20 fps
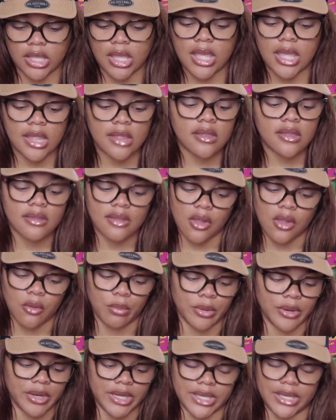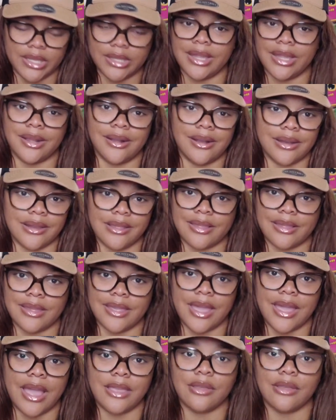it's so pretty. Like, honestly,
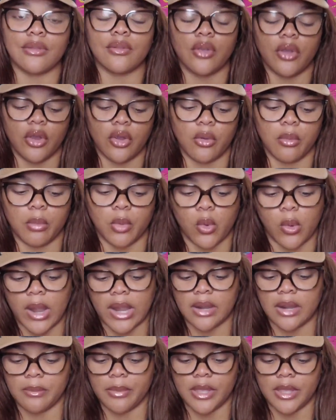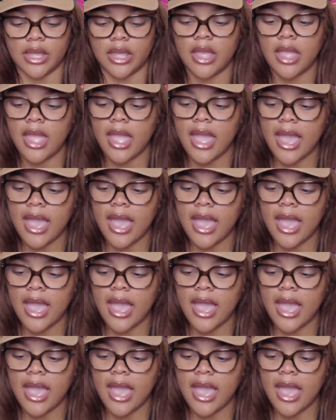I use chrome quite a bit.